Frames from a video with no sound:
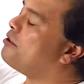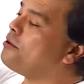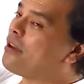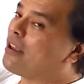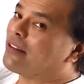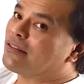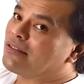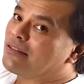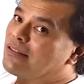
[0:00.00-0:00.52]

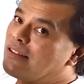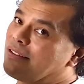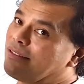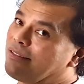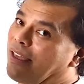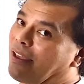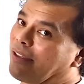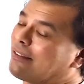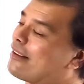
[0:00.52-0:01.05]
can see
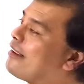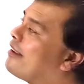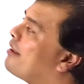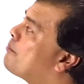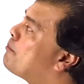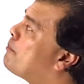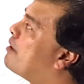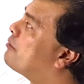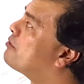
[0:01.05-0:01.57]
that
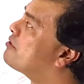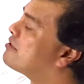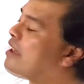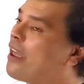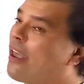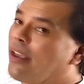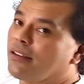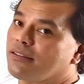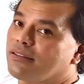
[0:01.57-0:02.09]
matrix
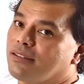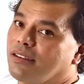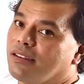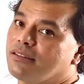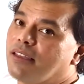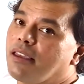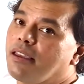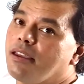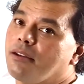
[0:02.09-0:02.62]
X is
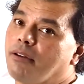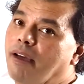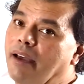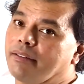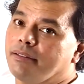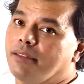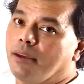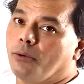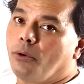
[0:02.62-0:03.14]
here
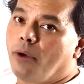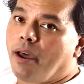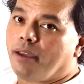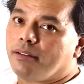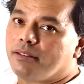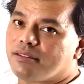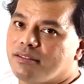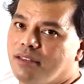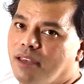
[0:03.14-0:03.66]
at the right
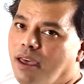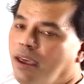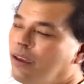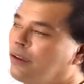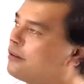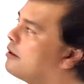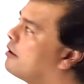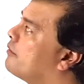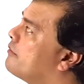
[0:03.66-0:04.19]

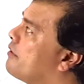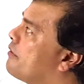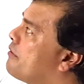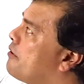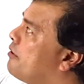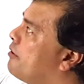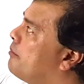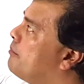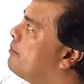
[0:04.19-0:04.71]
side of the
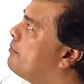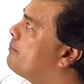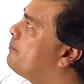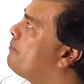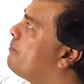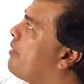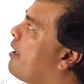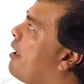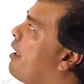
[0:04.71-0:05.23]
term,
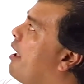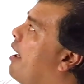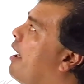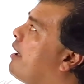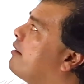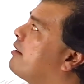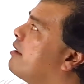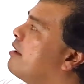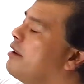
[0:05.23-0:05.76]

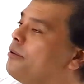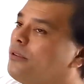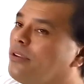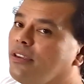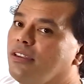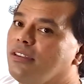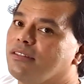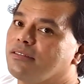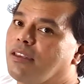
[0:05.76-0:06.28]
and here
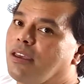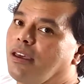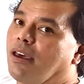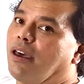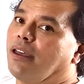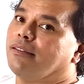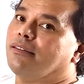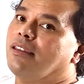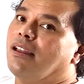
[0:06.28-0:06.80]
is
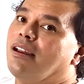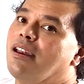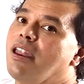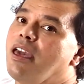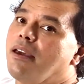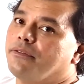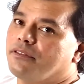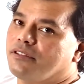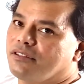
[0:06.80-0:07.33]
at the
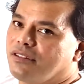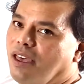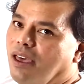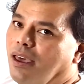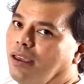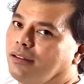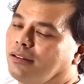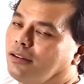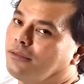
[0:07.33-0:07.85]
left
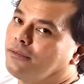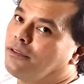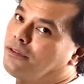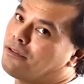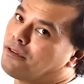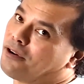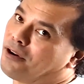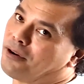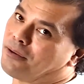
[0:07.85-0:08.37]
side of the
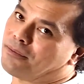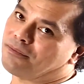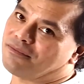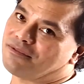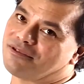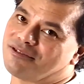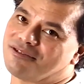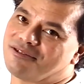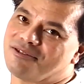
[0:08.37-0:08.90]
term.
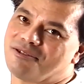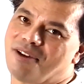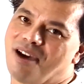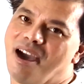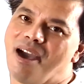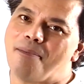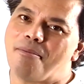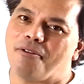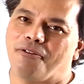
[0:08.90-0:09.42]
So
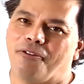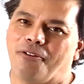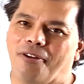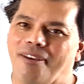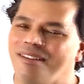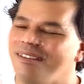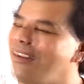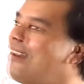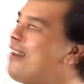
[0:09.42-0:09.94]
I'm
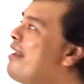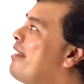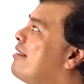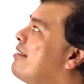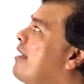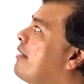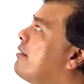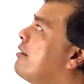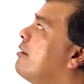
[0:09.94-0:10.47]
afraid
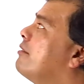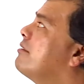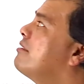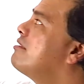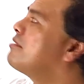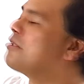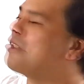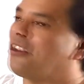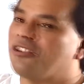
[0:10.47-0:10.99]
that on
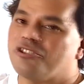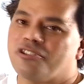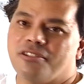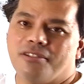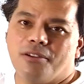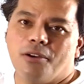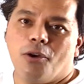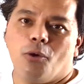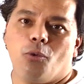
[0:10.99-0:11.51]
this
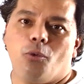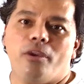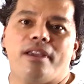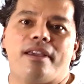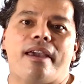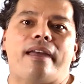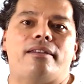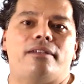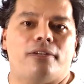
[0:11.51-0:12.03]
occasion we
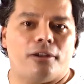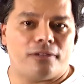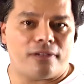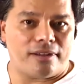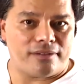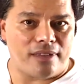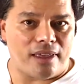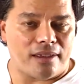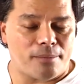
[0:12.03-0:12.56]

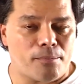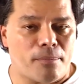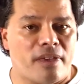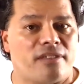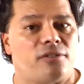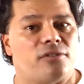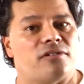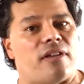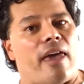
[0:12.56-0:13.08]
cannot take
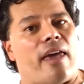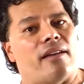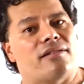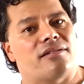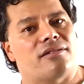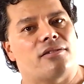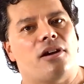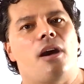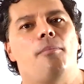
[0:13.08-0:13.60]
matrix
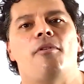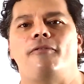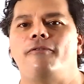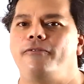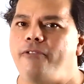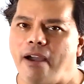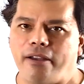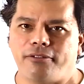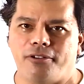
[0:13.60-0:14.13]
X common
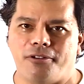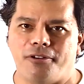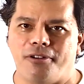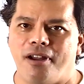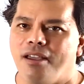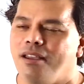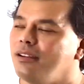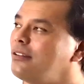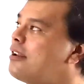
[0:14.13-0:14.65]
factor
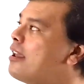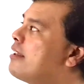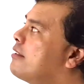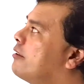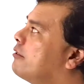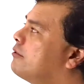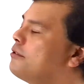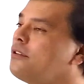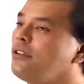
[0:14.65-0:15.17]
neither
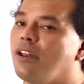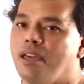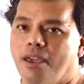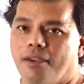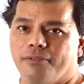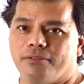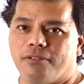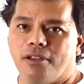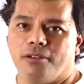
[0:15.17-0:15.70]
to the
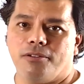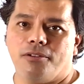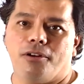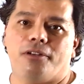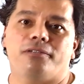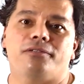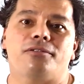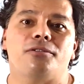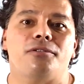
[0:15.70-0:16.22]
left nor
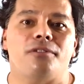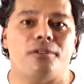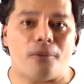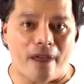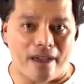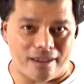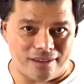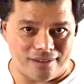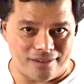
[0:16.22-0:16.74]
to the
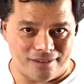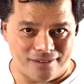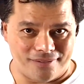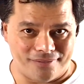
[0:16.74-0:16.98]
right.